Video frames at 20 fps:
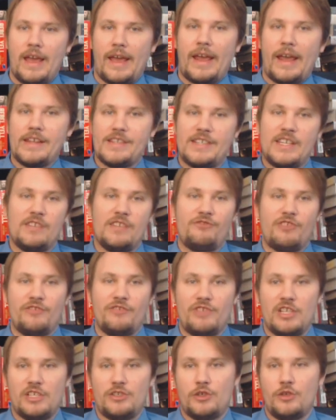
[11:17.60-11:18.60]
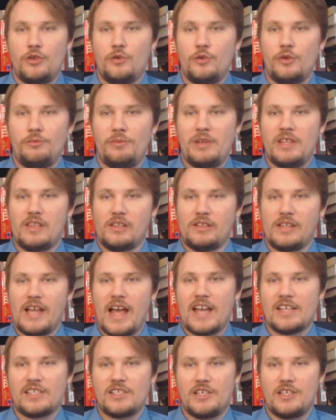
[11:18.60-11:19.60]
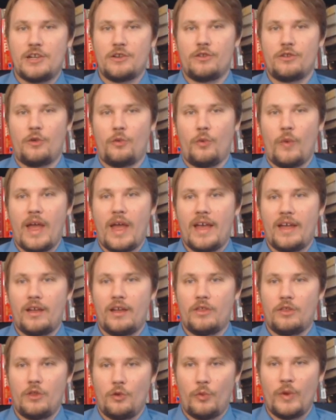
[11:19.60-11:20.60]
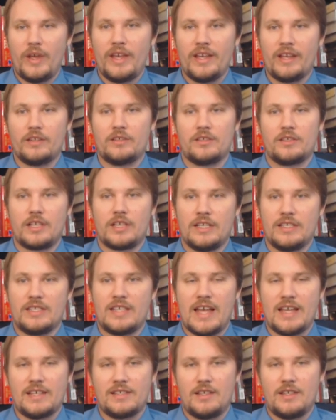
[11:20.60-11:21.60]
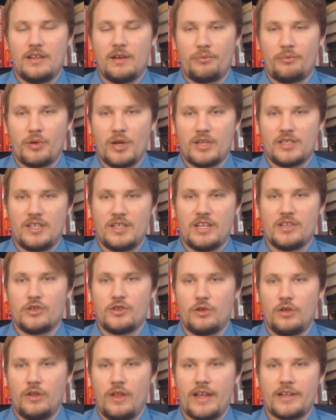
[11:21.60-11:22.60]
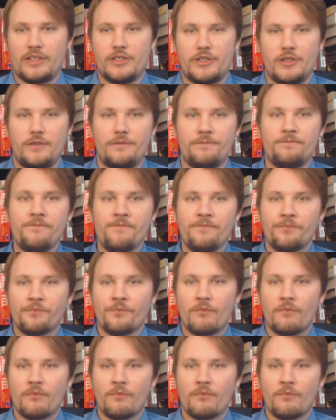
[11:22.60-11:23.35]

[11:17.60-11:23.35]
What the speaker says: 1852 would be the last year the Whigs contested a presidential election.